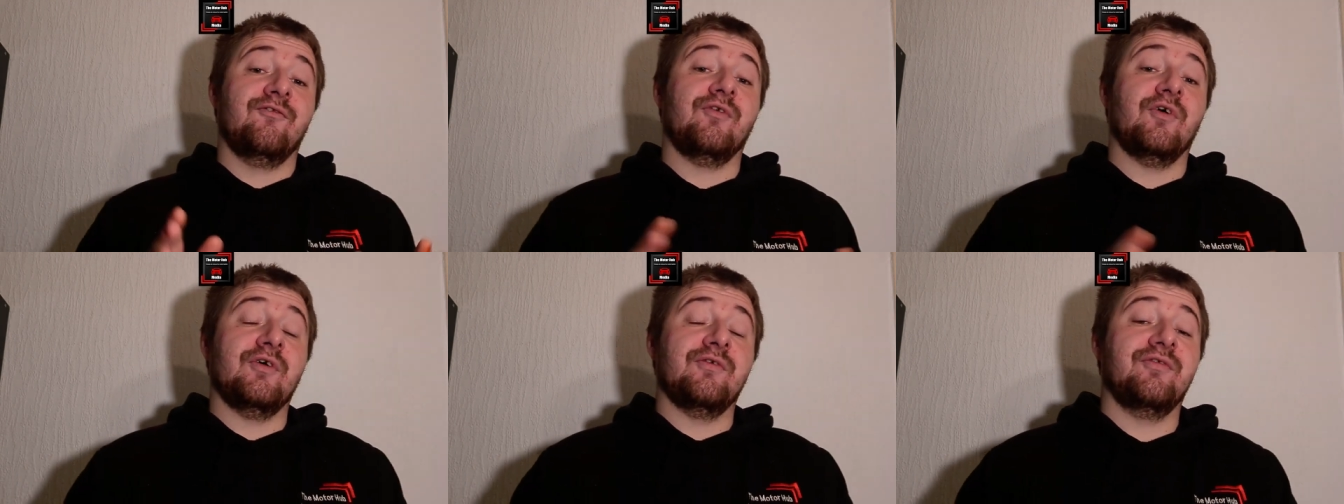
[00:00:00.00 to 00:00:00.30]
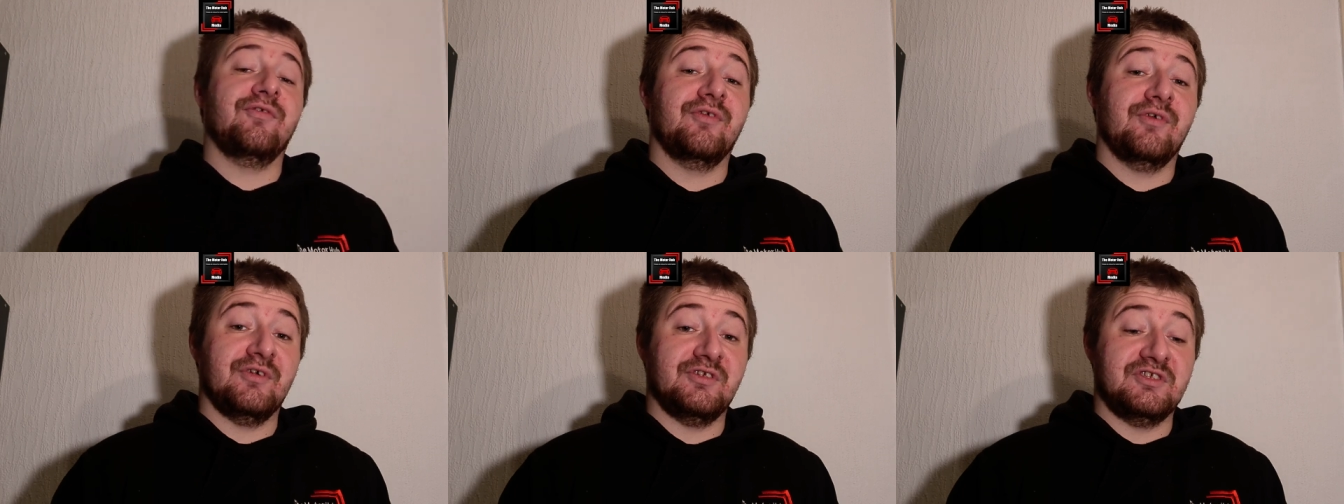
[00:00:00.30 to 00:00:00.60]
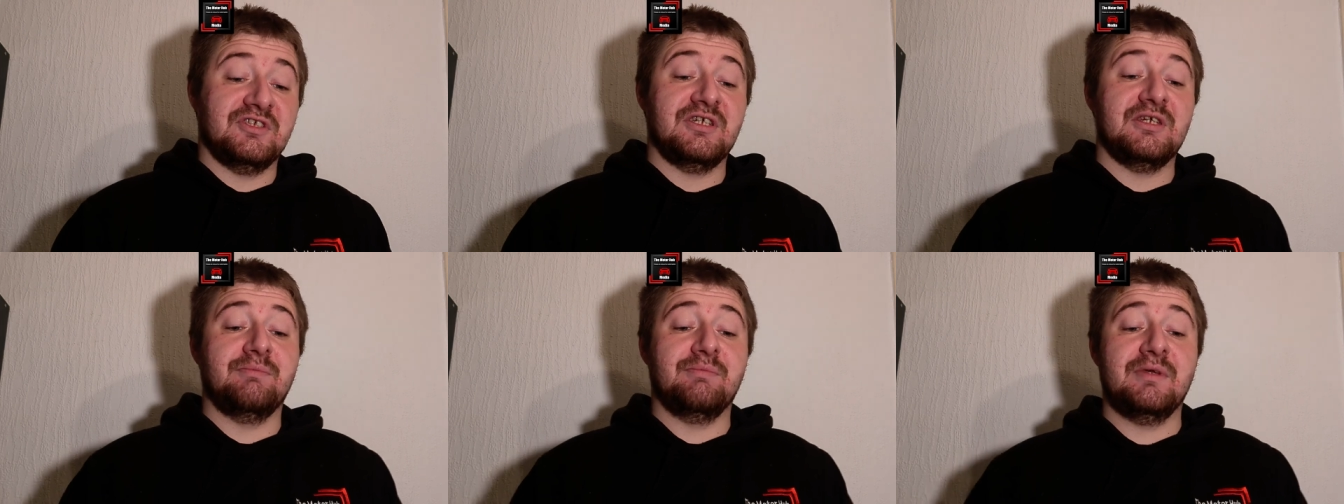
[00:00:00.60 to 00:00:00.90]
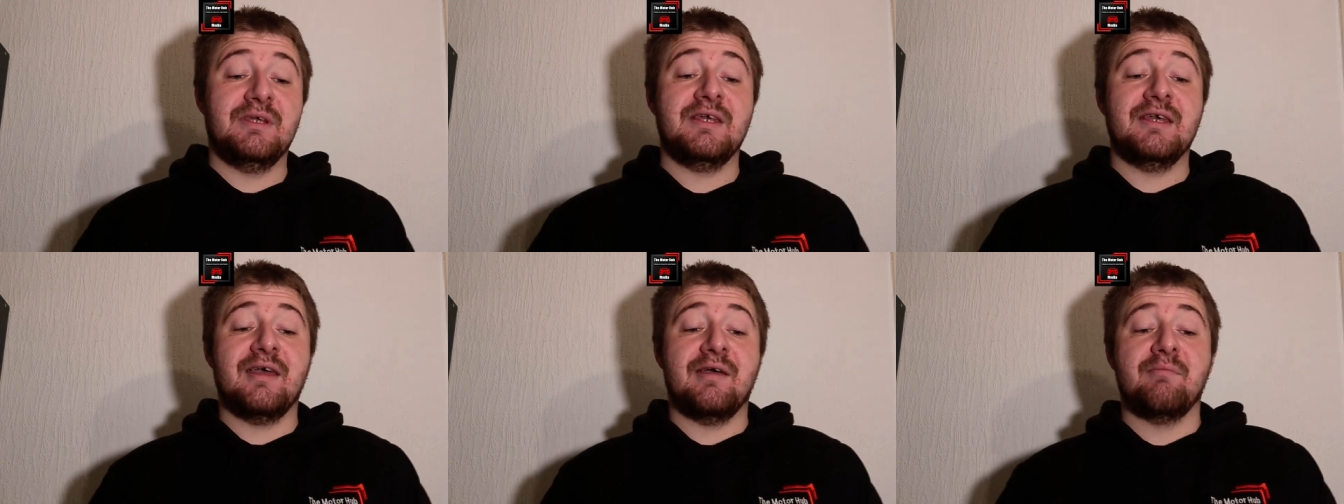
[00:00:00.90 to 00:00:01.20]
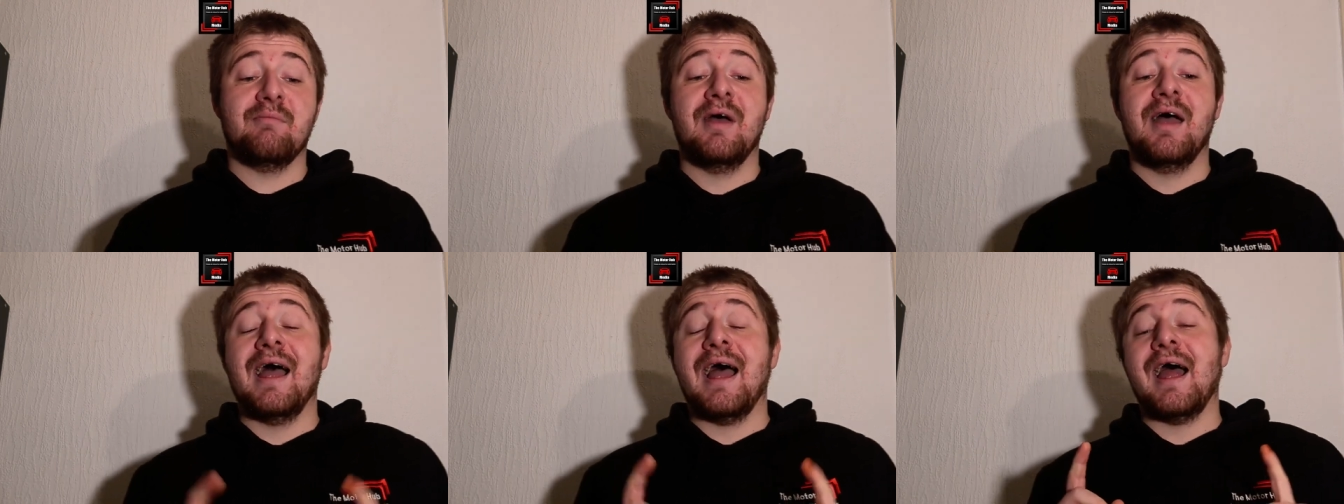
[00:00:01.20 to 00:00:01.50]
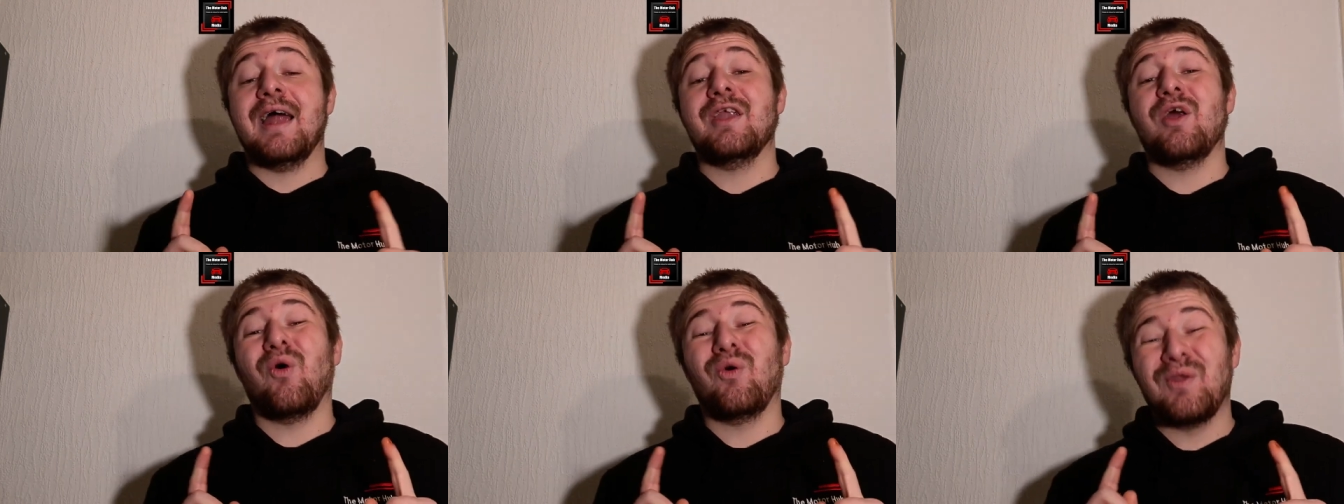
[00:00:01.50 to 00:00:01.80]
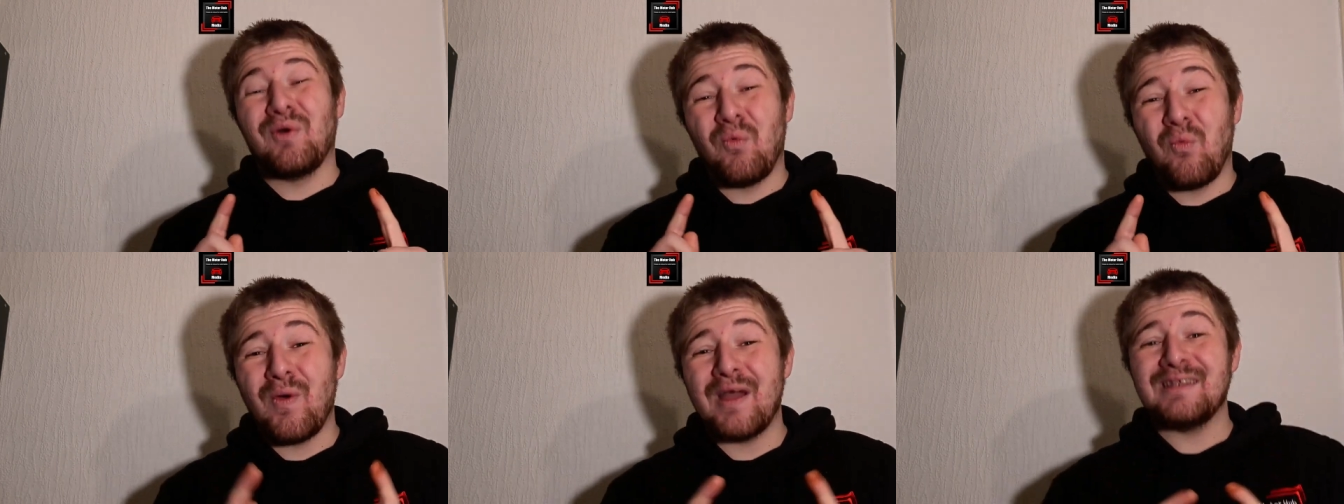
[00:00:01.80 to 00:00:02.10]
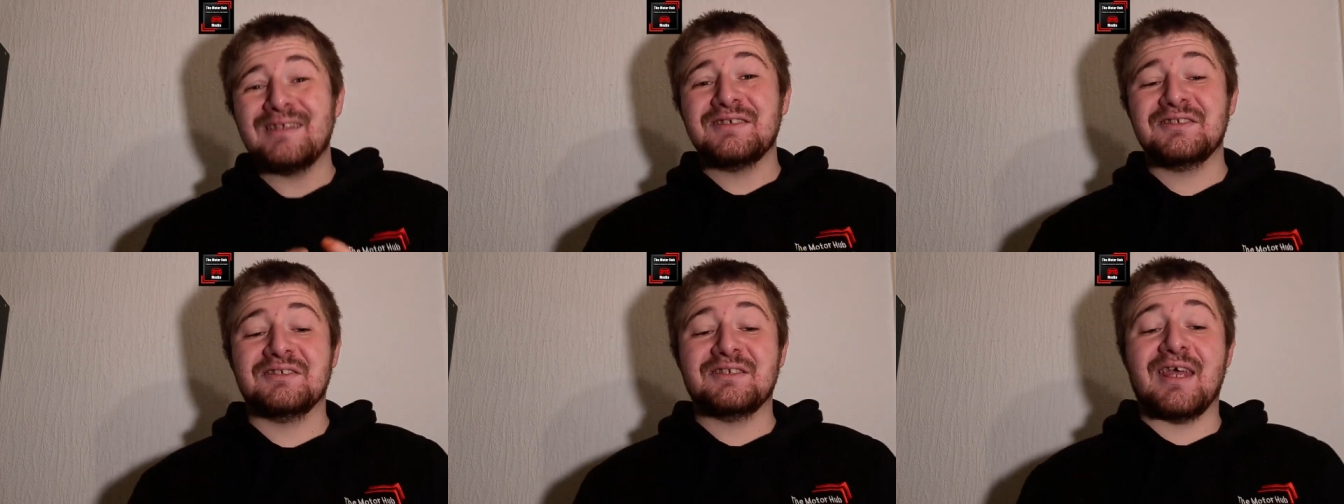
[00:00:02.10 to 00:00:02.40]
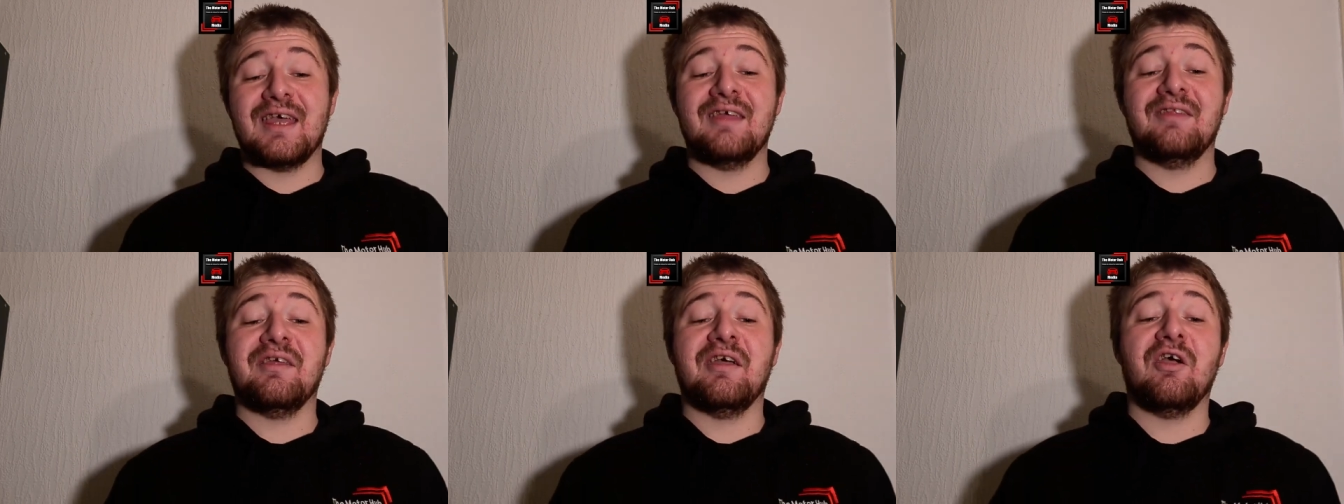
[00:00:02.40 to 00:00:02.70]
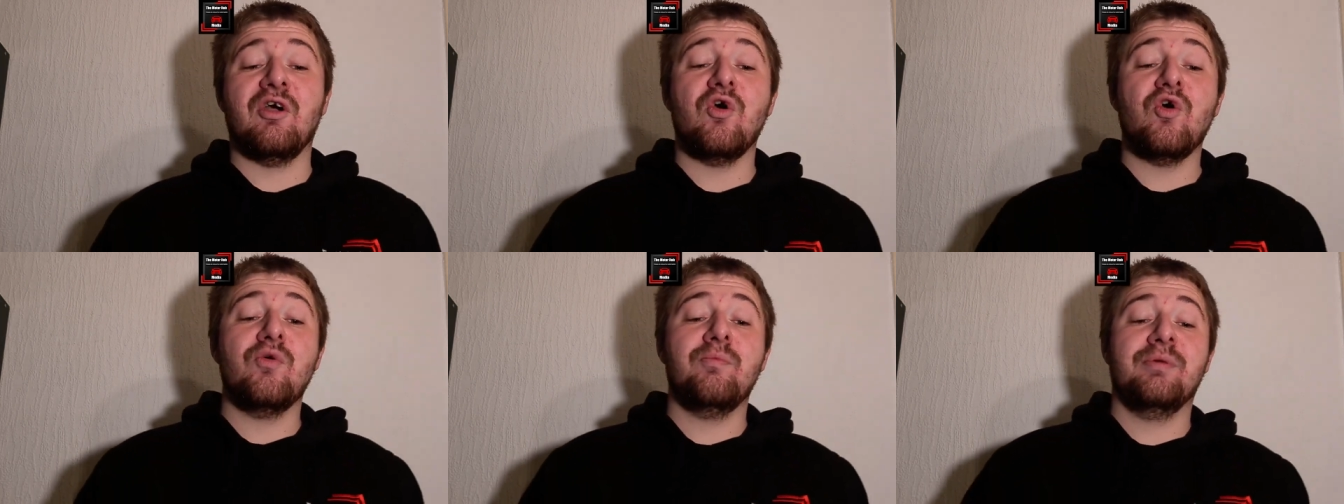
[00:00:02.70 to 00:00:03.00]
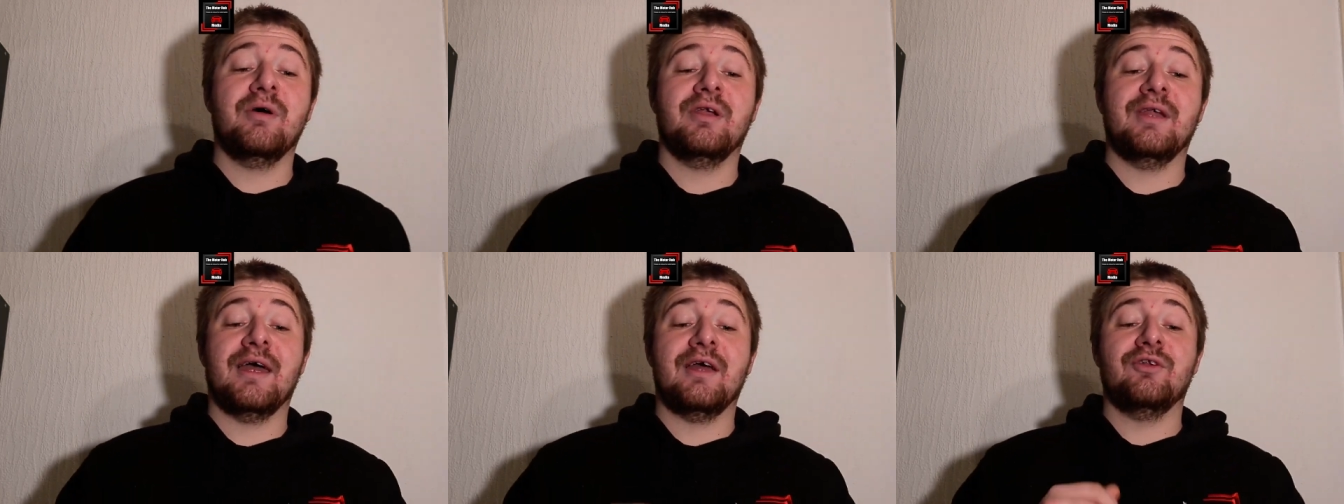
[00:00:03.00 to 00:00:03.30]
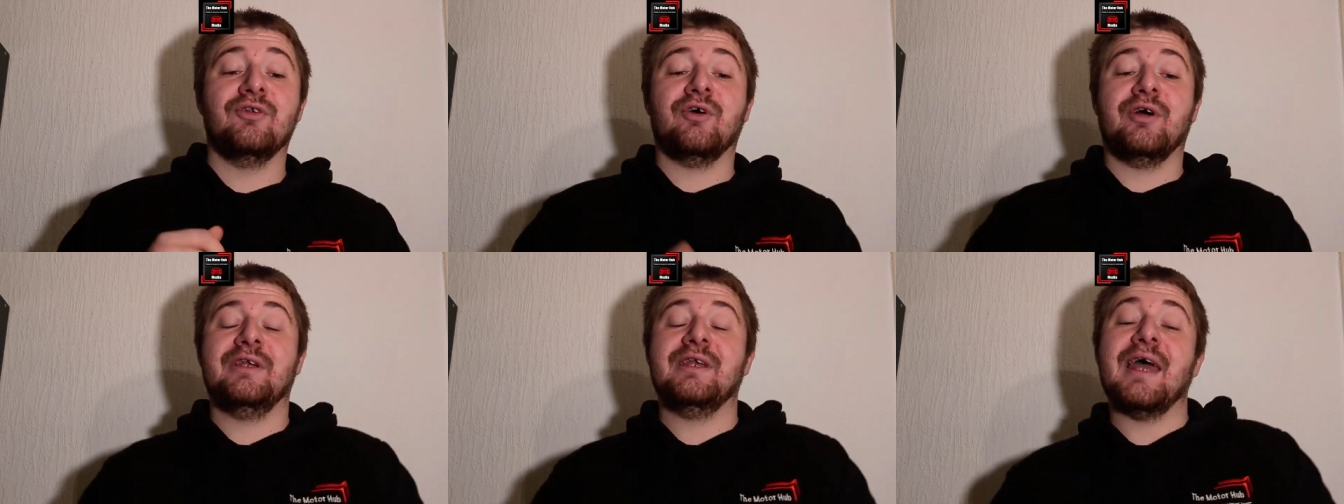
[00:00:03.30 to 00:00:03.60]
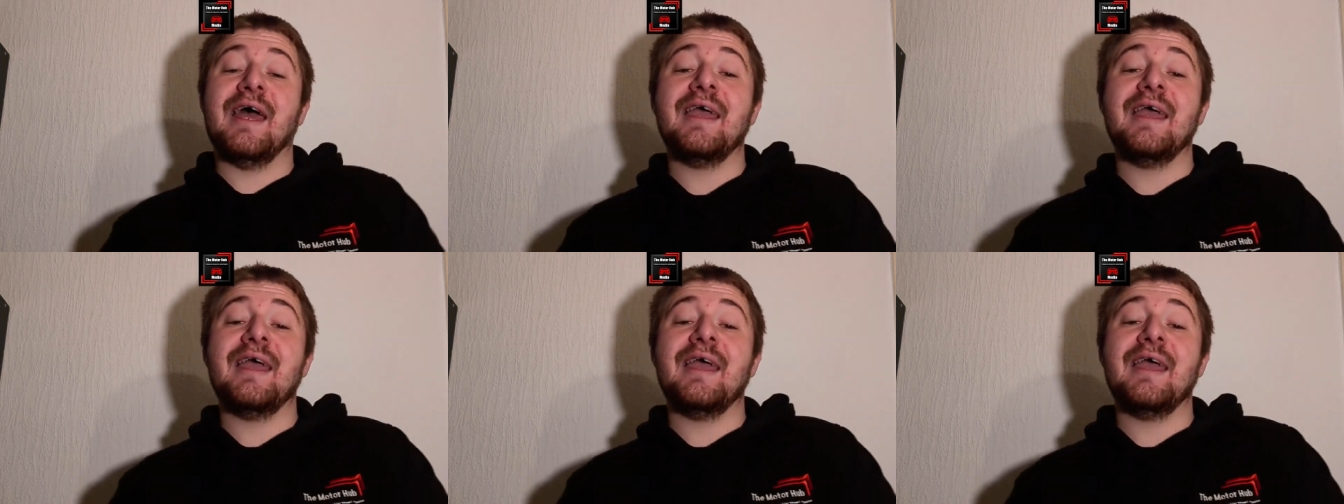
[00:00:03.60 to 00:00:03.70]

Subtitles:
5:30 PM, and on a Wednesday they're open at 9